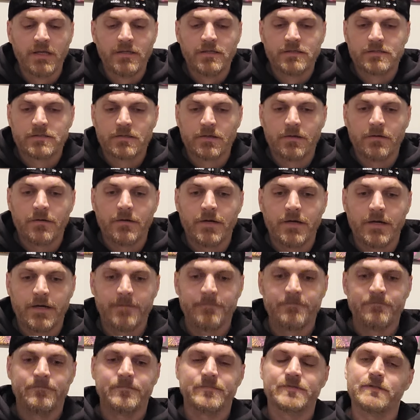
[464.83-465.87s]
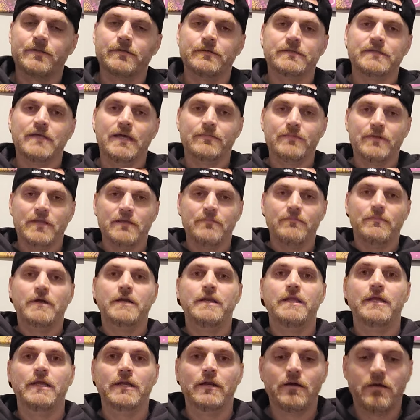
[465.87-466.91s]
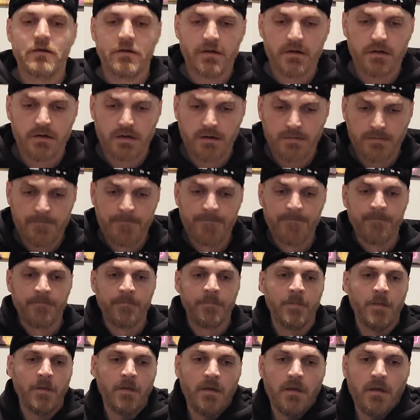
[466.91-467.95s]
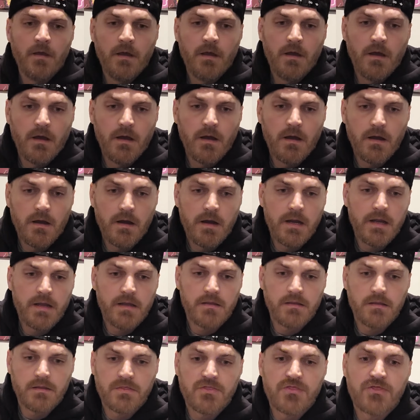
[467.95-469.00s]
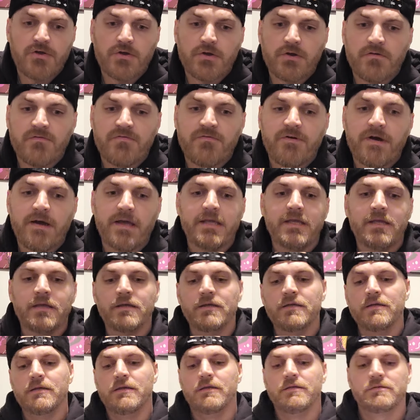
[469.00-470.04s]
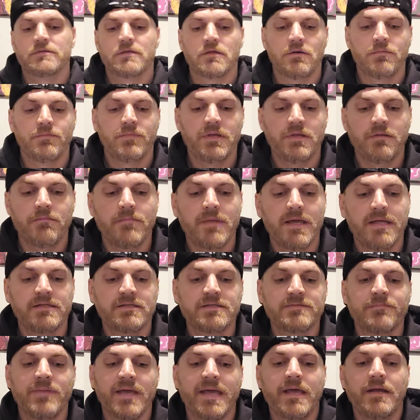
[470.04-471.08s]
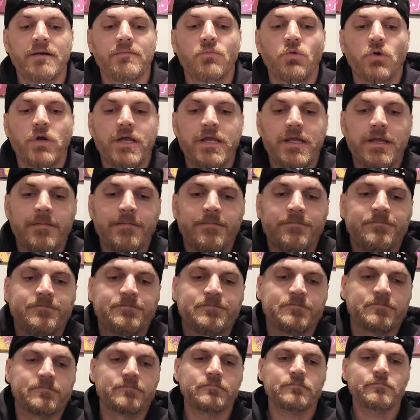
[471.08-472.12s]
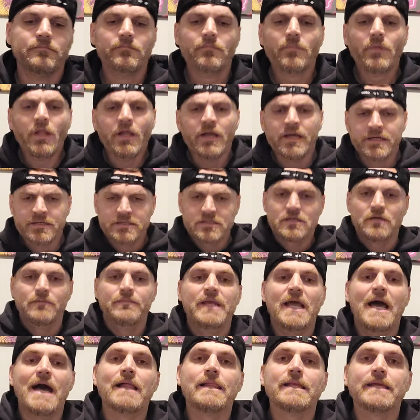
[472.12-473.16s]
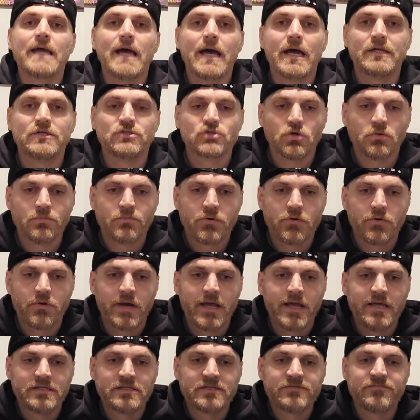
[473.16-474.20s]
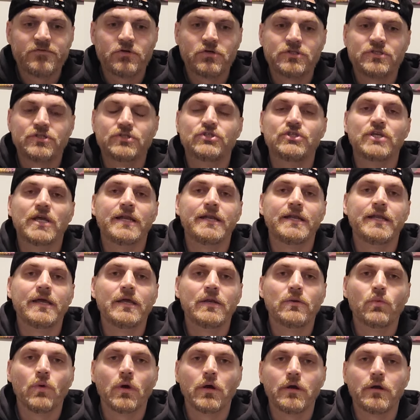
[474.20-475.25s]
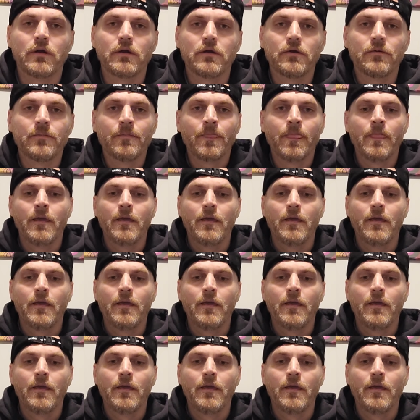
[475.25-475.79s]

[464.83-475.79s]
So uh, it's a good time to get money in on her. All right, the third fight is going to be men's bantamweight, and it's going to be Alejandro Perez versus Johnny Eduardo.